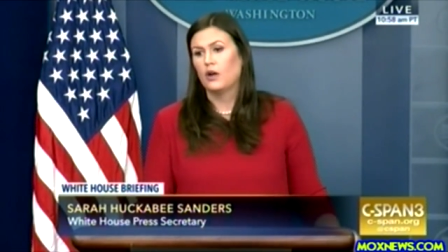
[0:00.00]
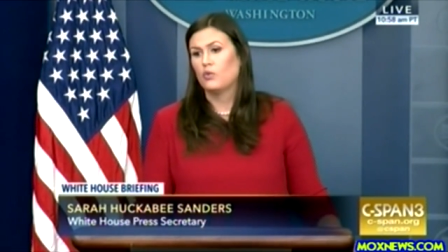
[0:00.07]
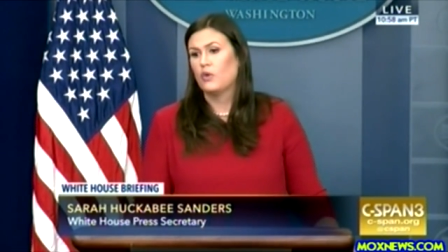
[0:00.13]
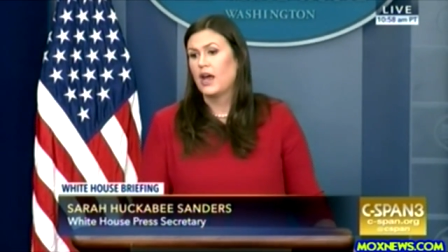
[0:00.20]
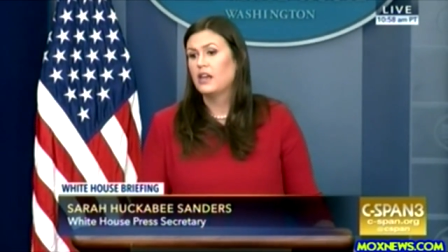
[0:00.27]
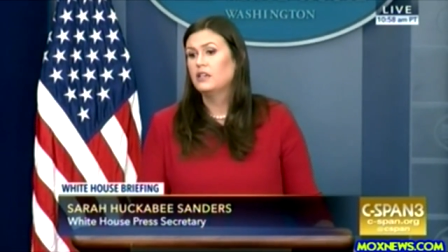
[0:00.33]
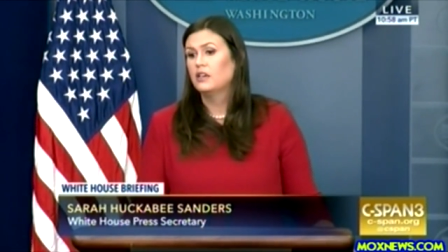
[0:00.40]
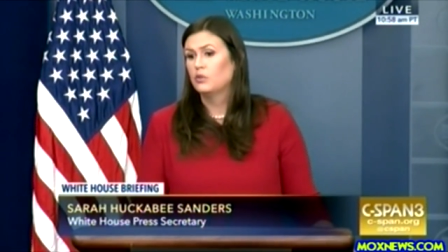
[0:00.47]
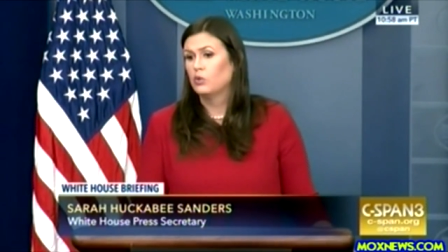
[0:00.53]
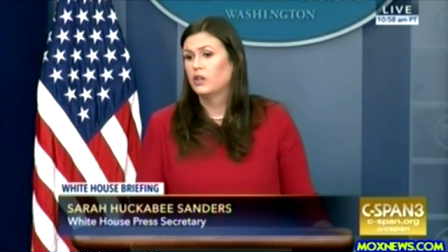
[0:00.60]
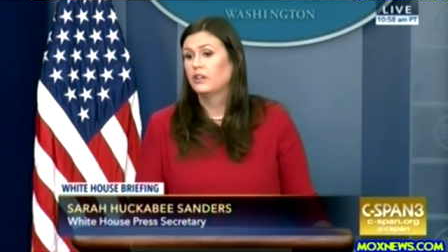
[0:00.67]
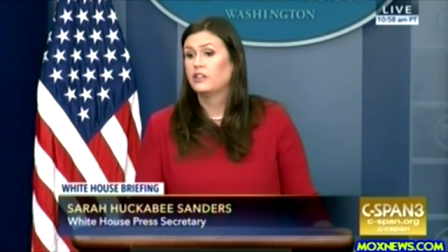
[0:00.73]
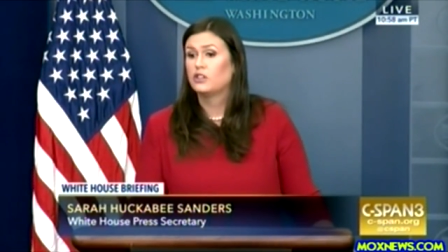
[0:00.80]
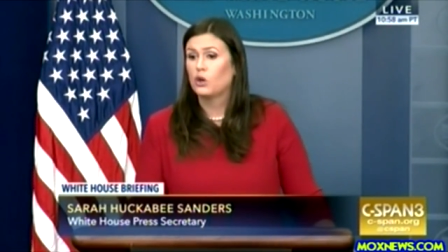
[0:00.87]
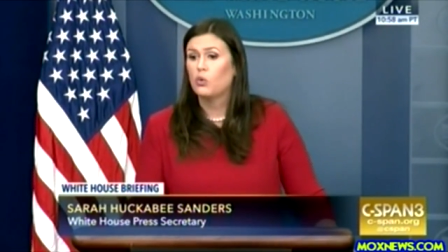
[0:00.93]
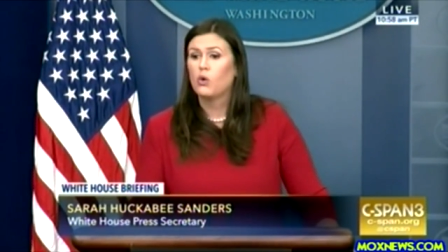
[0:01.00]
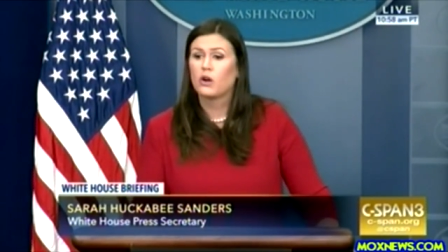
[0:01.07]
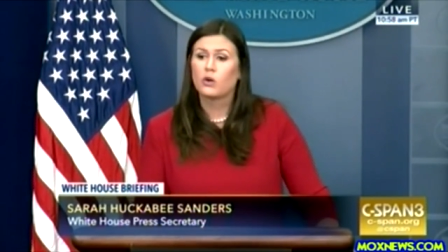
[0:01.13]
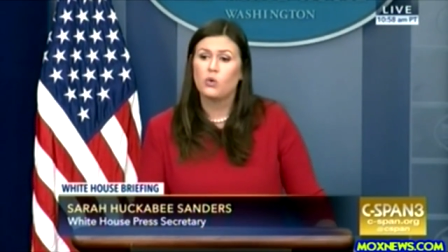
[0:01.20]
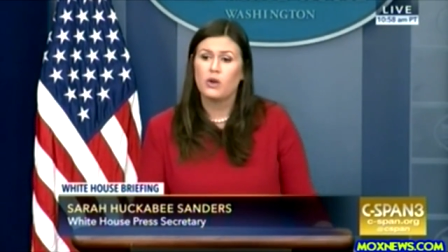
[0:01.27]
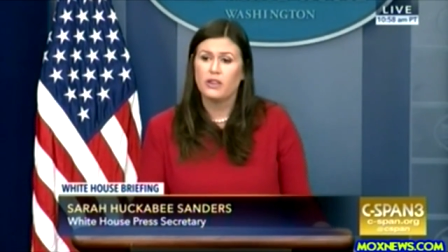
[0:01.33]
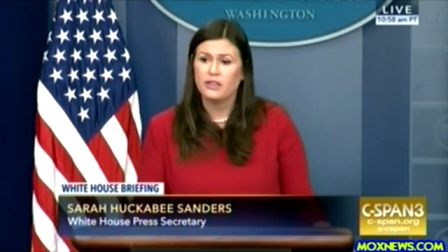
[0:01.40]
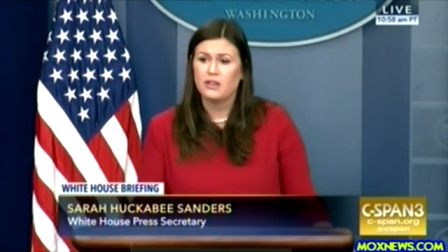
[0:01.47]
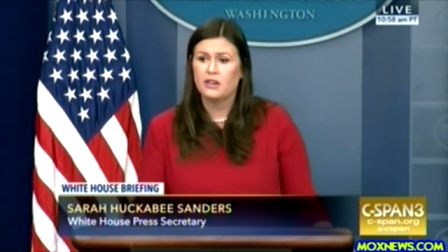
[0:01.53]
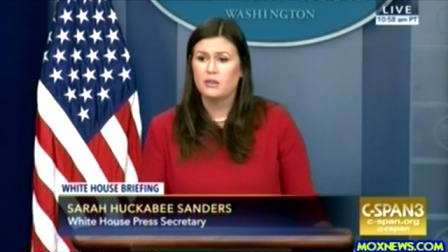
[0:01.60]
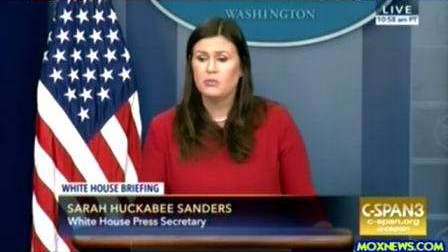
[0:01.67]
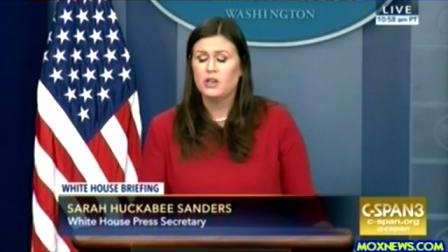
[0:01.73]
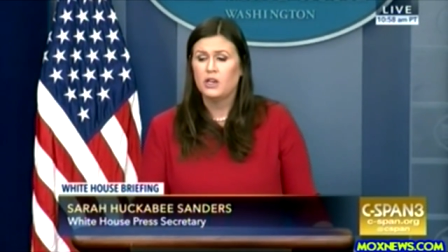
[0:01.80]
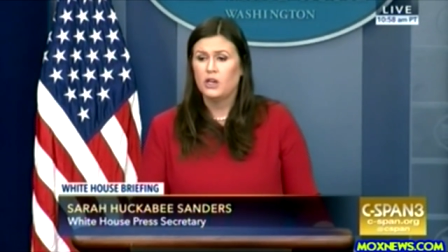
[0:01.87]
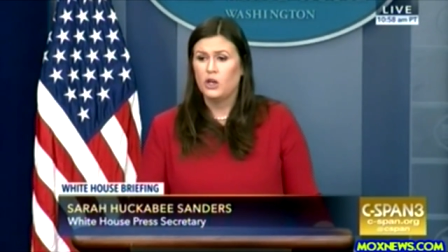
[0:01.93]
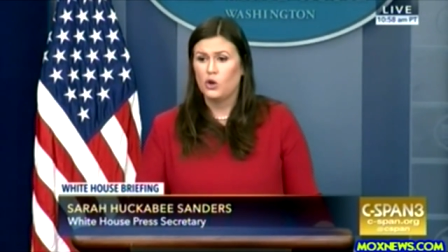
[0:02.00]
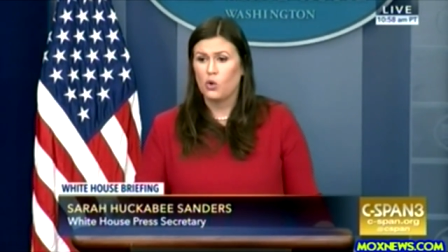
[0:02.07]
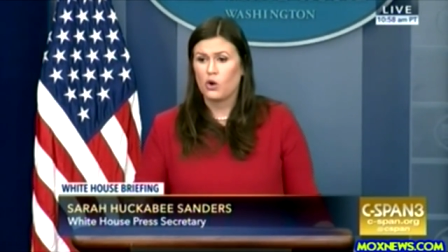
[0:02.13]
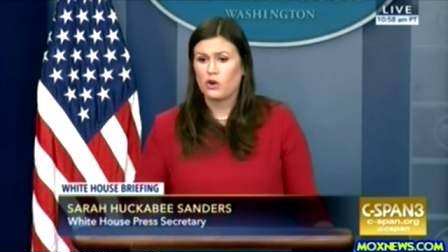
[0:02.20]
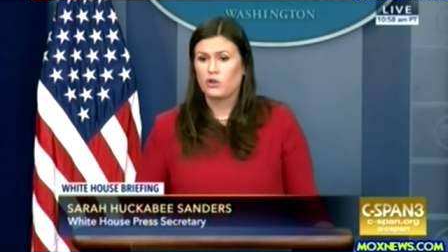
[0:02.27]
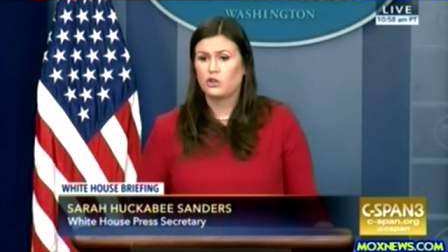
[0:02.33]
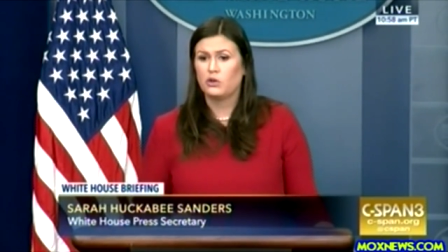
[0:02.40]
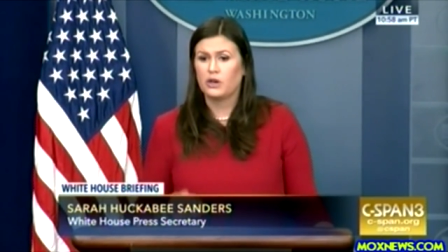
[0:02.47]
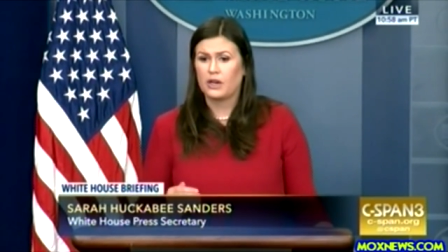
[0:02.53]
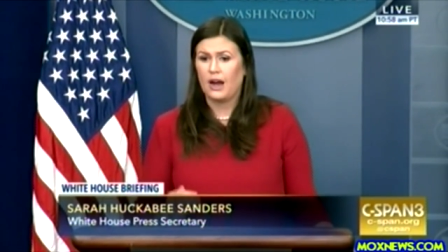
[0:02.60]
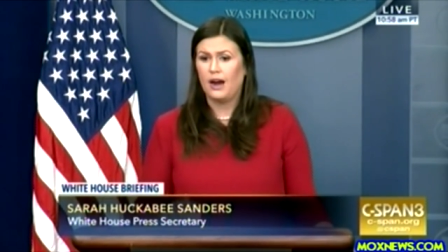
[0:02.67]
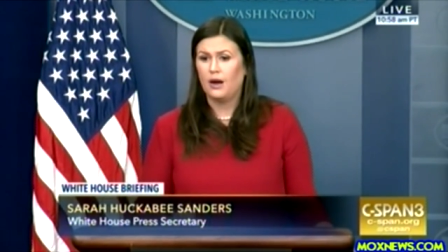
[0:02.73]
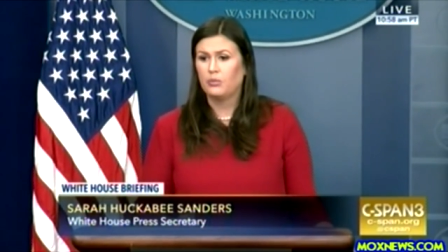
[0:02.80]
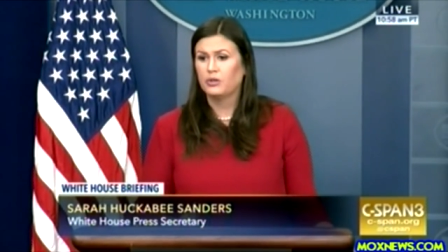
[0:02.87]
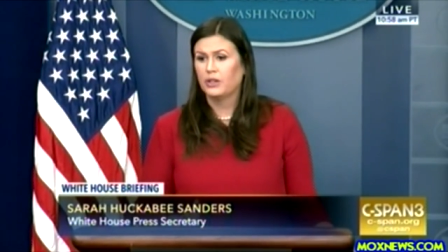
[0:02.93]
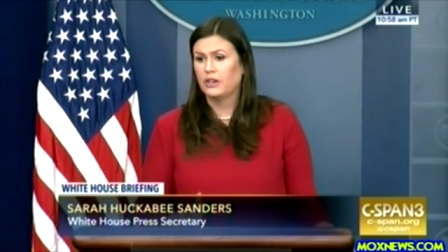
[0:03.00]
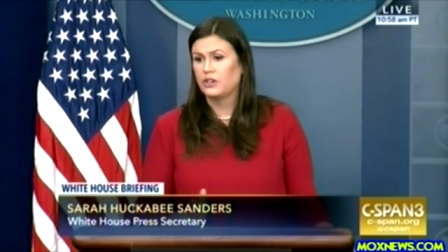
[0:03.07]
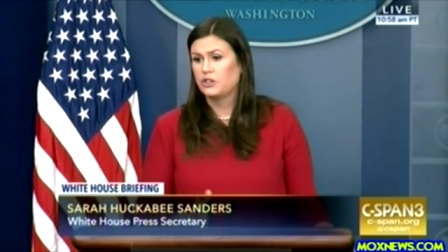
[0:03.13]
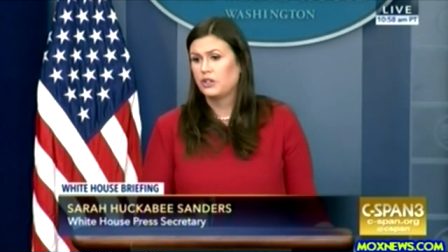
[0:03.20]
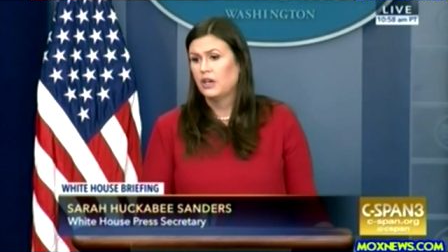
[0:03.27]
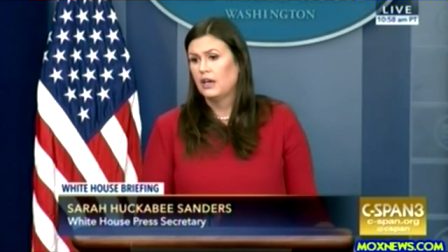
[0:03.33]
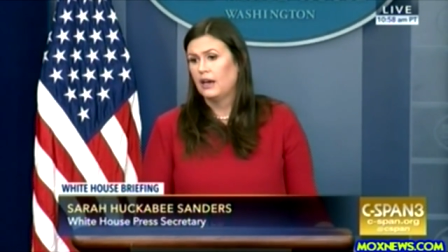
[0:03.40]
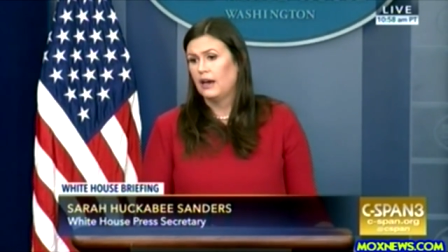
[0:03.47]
ready and willing to work with them in order to accomplish